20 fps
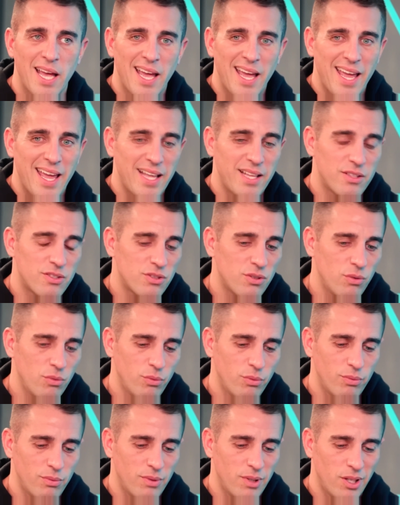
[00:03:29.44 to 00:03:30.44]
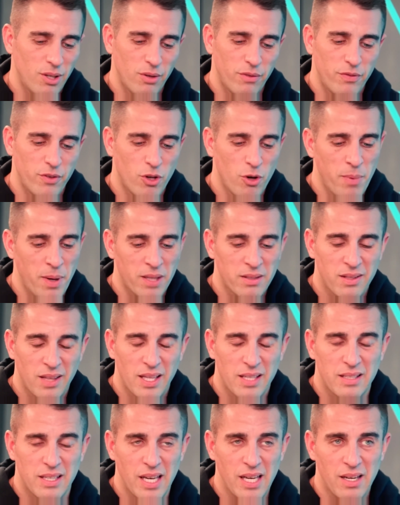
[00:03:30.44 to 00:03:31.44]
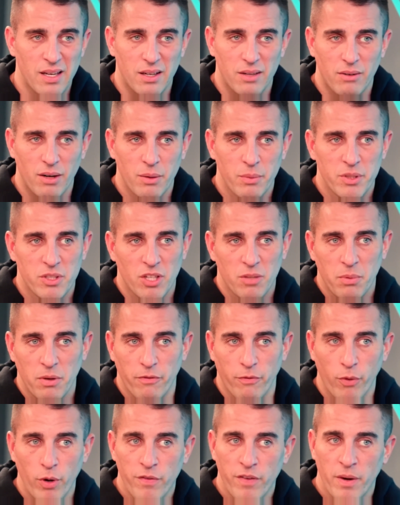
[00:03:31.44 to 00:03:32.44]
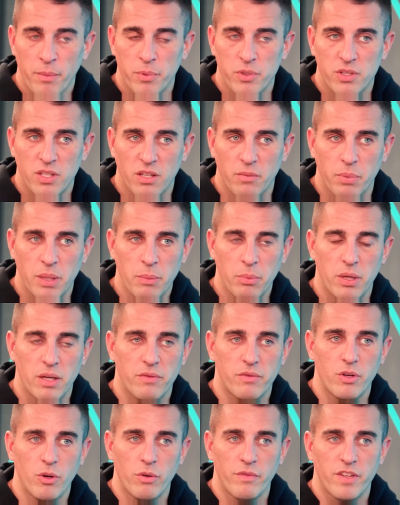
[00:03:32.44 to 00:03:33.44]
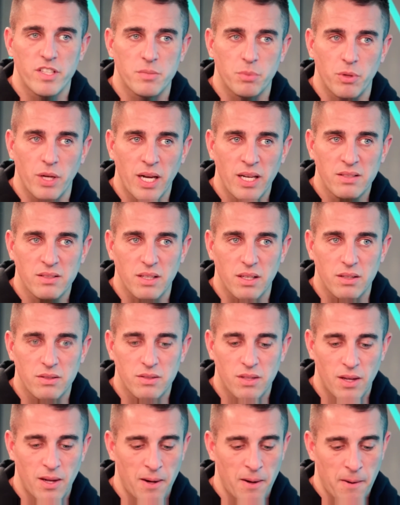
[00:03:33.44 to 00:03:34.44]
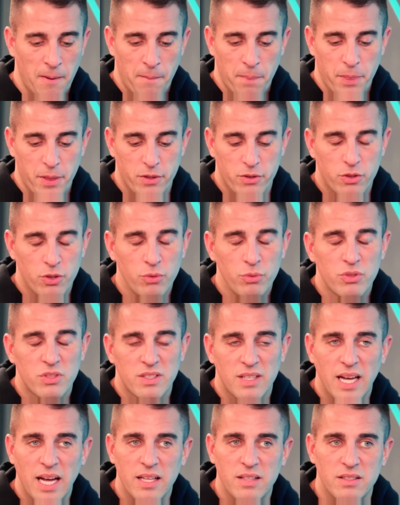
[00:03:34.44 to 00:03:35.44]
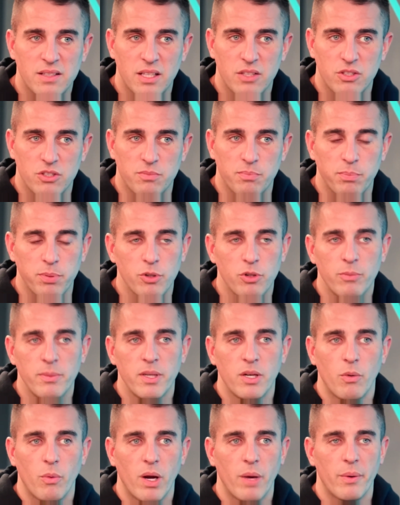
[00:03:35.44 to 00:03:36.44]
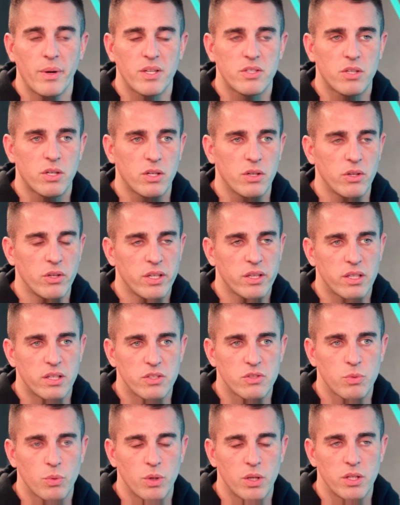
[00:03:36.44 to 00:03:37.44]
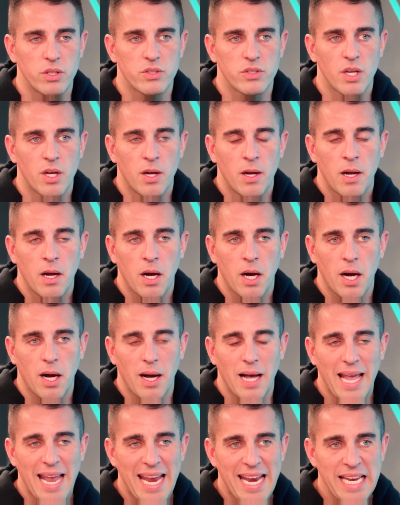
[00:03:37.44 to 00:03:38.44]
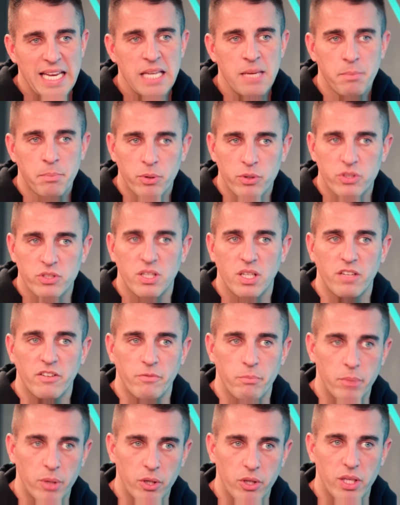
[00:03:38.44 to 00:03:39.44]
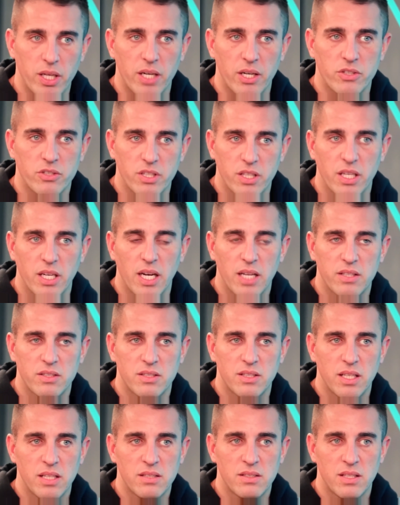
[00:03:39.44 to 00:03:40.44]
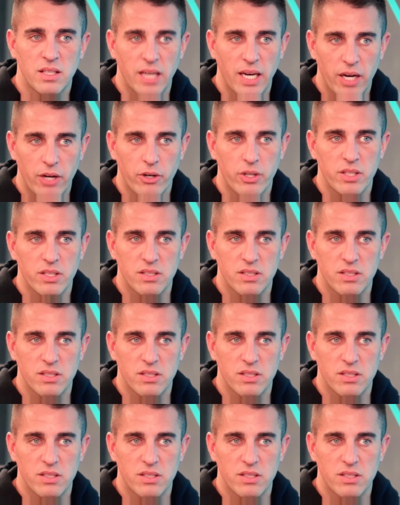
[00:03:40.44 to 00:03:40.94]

And so, if you go back to that data, right, we talked about 45% of people have no investable assets. The two stats that just blew me away when I started to look at this was 80% of millionaires in the United States inherited